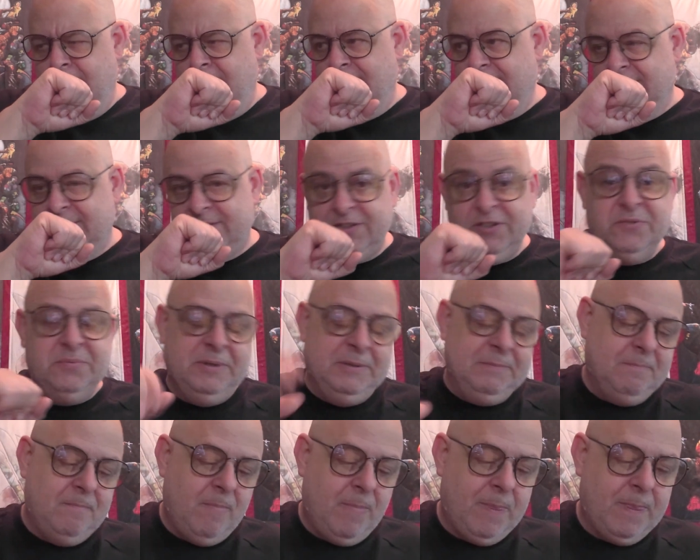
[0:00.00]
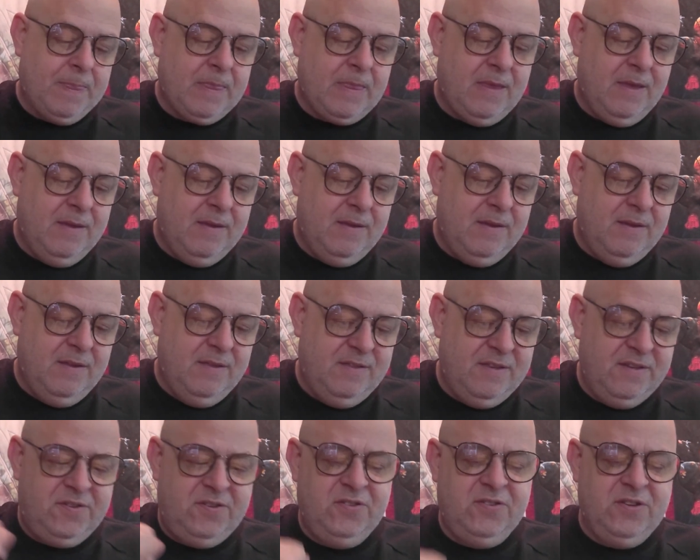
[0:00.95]
excuse me.
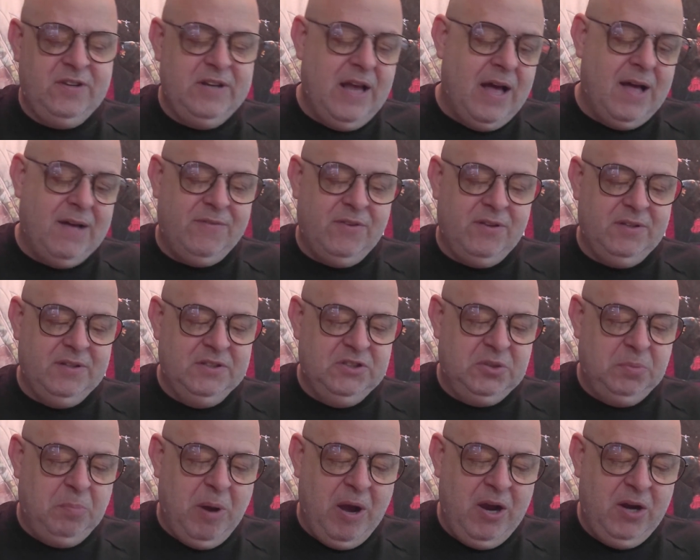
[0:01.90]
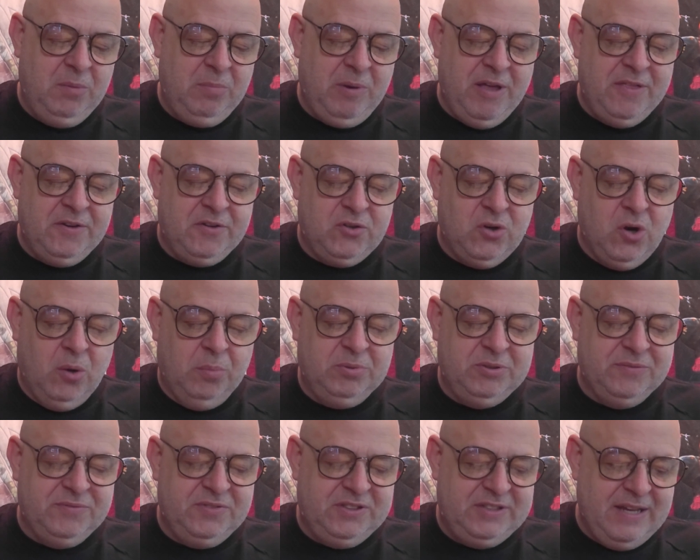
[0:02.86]
This is a novel inspired by the
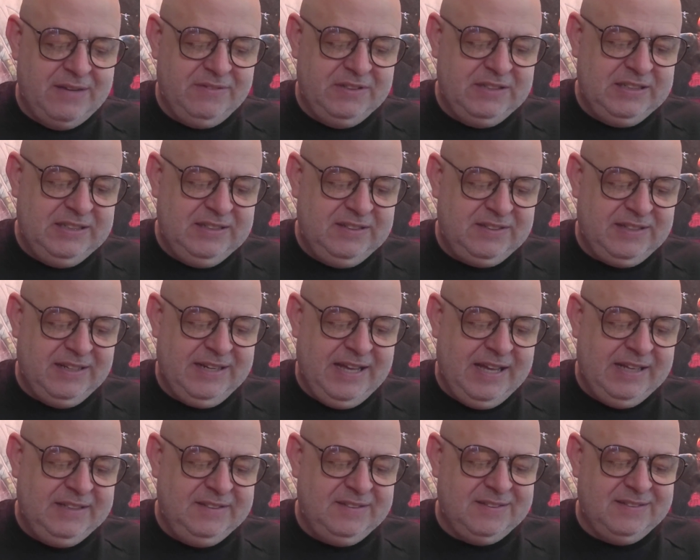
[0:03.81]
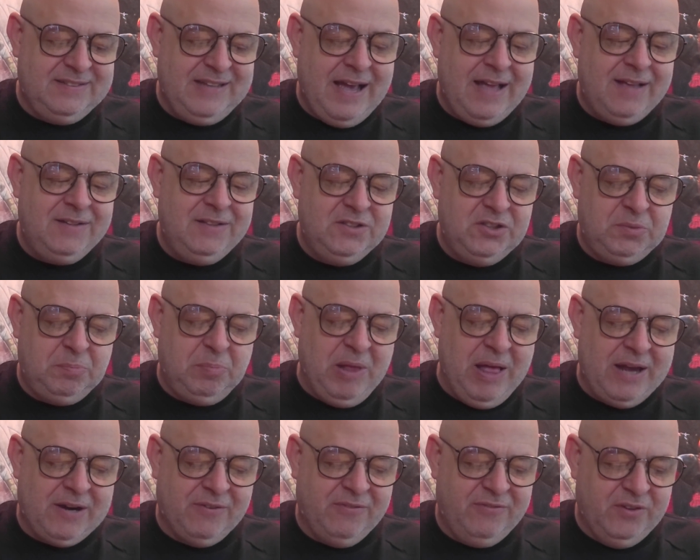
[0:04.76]
tropes of 70s and 80s Italian
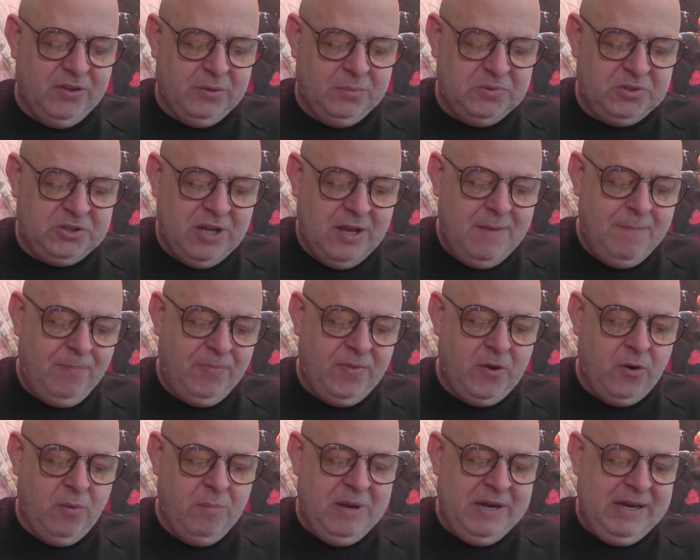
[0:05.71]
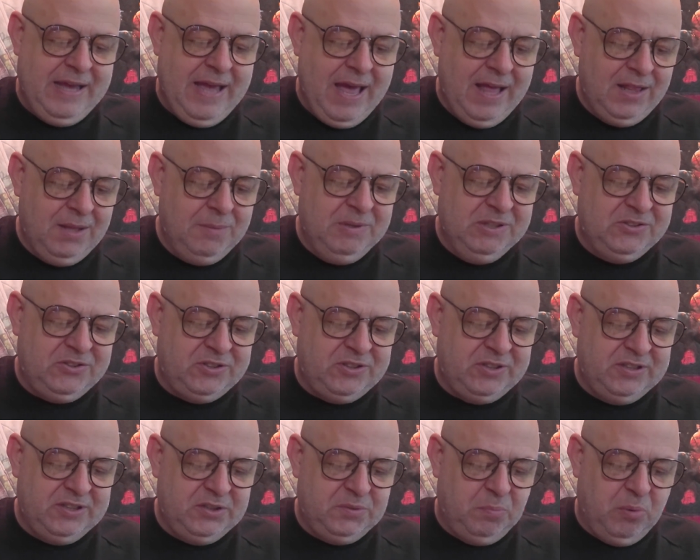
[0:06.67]
splatter films. There are many elements
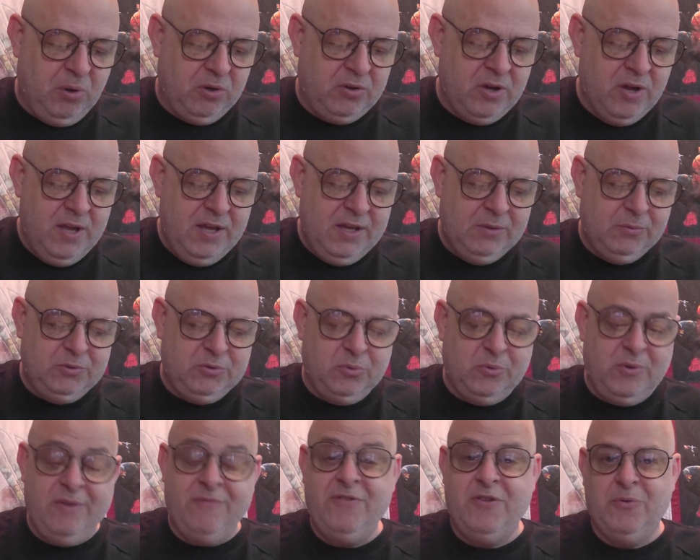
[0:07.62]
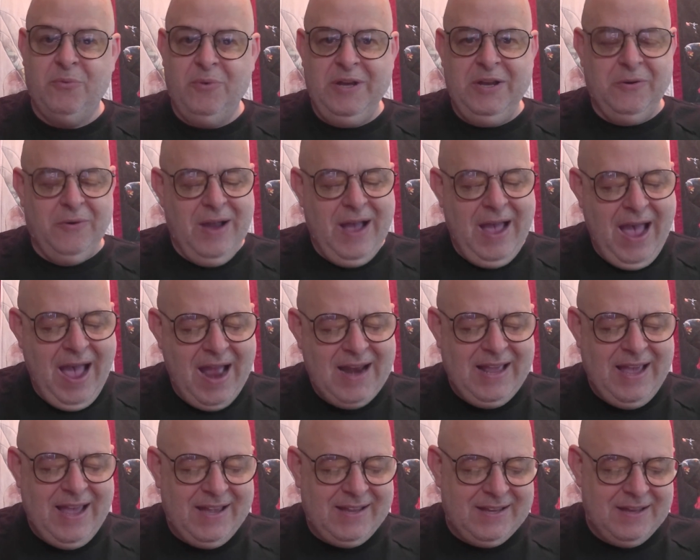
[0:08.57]
to this book which will give the reader a
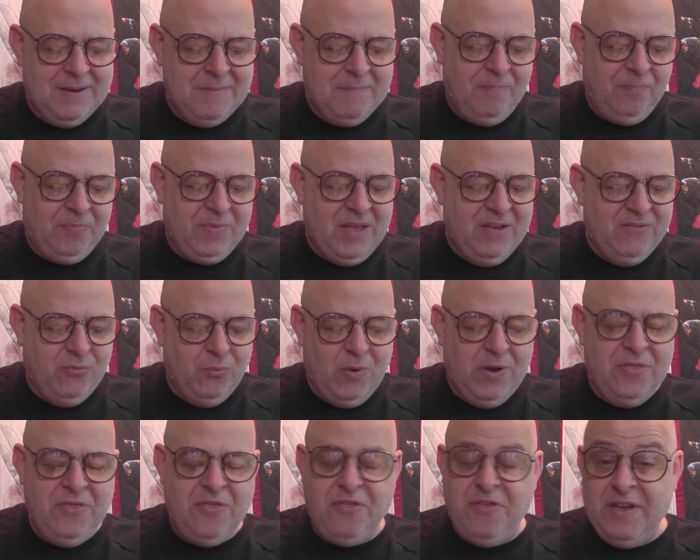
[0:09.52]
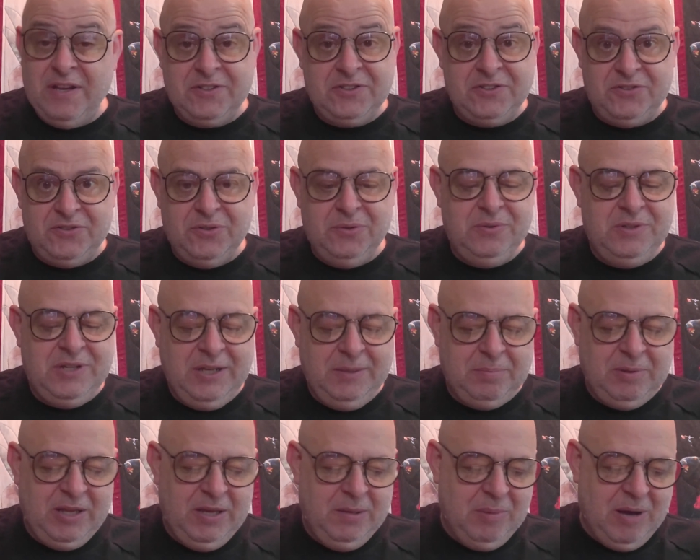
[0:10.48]
headache if one thinks too
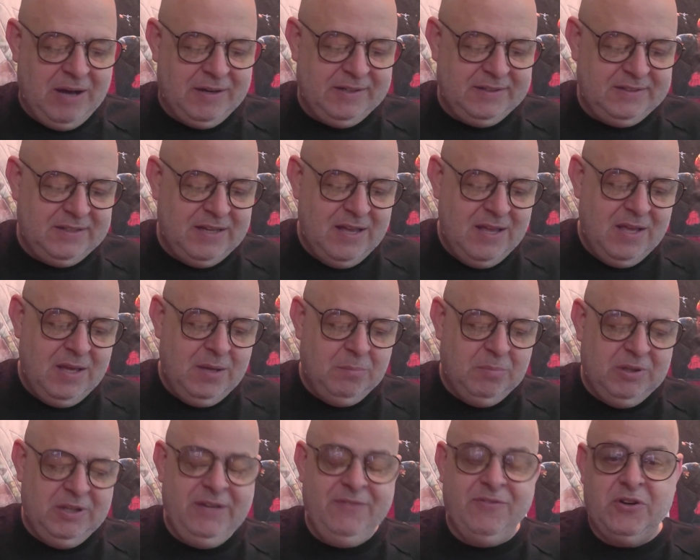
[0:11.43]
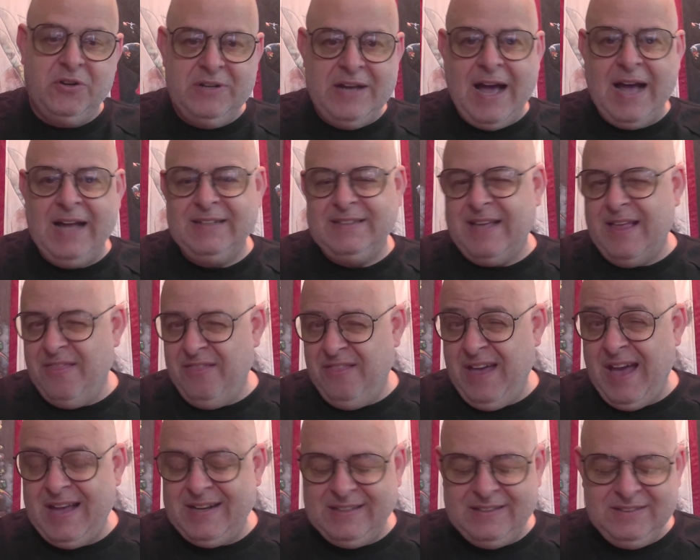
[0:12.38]
deeply about it. Believe it or not,
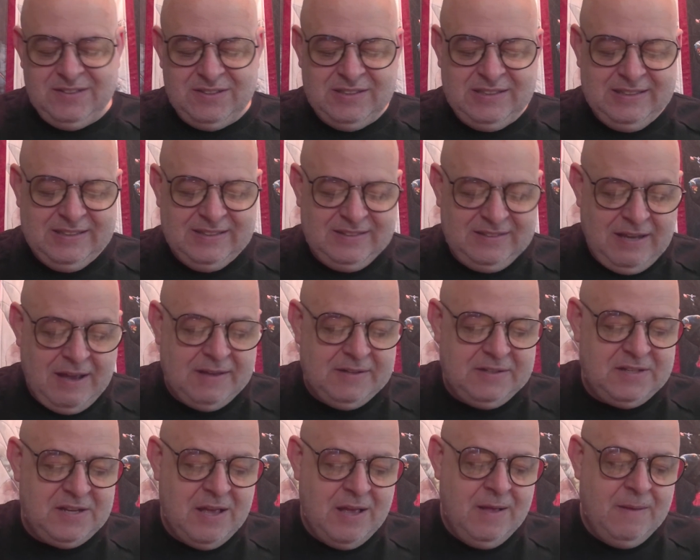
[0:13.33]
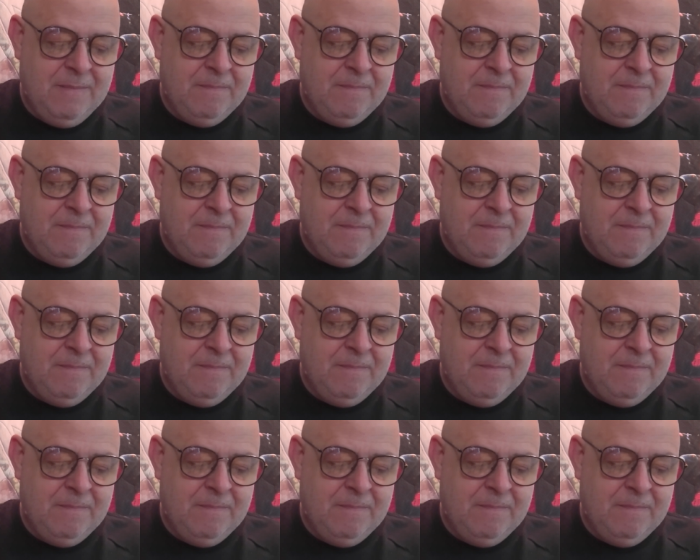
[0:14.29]
that is the intent.